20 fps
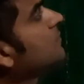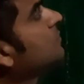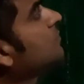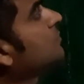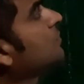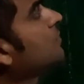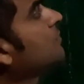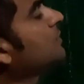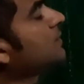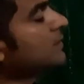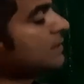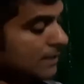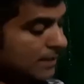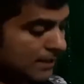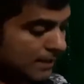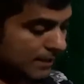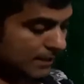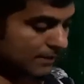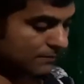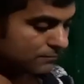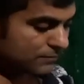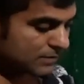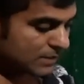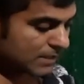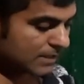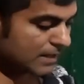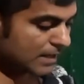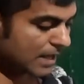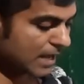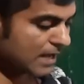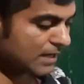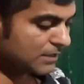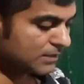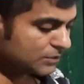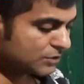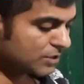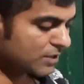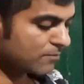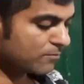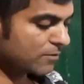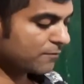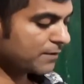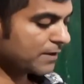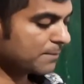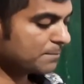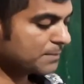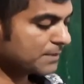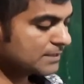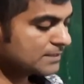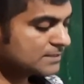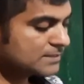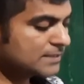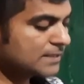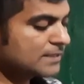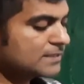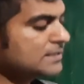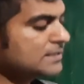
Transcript: sorry, if the ninth term of AP is 6